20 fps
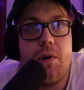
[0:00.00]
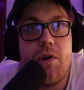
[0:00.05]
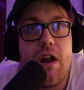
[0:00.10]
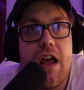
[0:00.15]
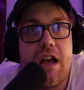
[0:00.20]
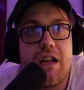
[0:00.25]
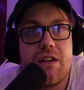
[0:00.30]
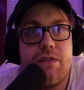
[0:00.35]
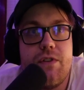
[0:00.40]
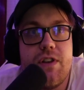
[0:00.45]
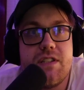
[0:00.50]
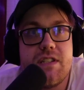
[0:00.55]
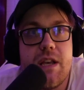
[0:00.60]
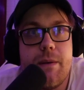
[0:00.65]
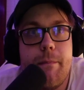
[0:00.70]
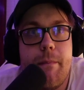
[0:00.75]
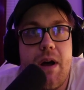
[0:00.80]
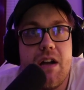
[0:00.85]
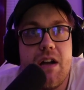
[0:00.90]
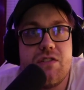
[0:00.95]
activates a
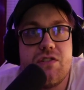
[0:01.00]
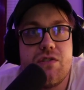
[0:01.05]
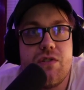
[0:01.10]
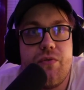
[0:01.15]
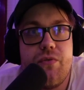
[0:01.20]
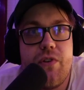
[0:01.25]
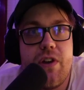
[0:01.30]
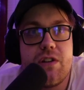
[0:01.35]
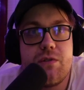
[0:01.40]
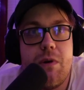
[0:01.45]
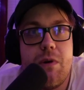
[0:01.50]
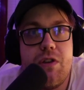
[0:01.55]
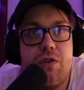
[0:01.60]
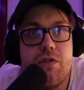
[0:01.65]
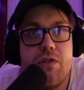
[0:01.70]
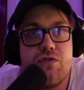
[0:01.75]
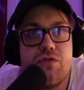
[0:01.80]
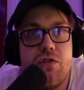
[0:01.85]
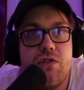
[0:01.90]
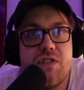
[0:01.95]
monster effect while you
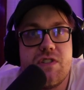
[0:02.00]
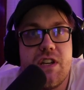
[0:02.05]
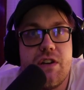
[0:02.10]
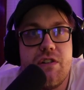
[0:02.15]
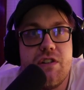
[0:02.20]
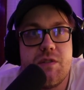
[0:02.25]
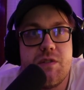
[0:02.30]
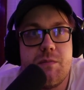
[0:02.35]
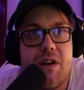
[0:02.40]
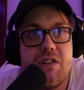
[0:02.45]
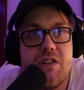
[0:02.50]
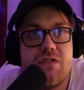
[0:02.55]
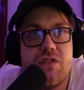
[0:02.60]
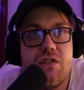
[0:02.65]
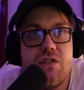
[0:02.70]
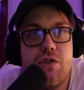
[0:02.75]
control a Sarians monster,